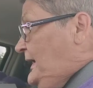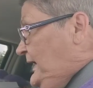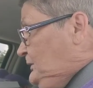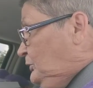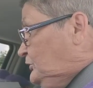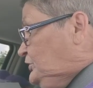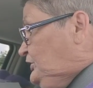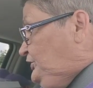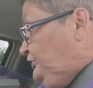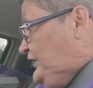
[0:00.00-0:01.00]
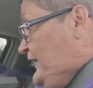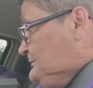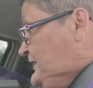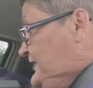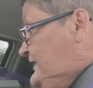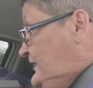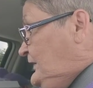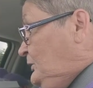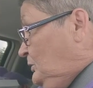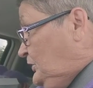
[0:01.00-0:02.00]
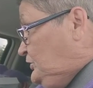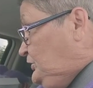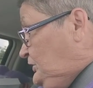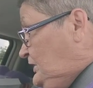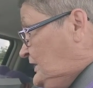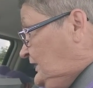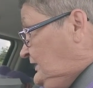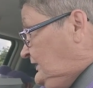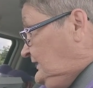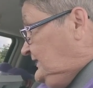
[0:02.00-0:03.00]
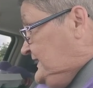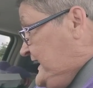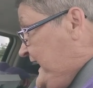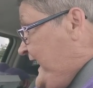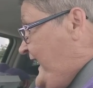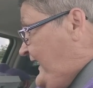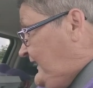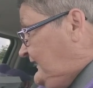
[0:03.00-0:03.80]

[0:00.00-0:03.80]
hey, we're good, Sammy. We're good. Yeah.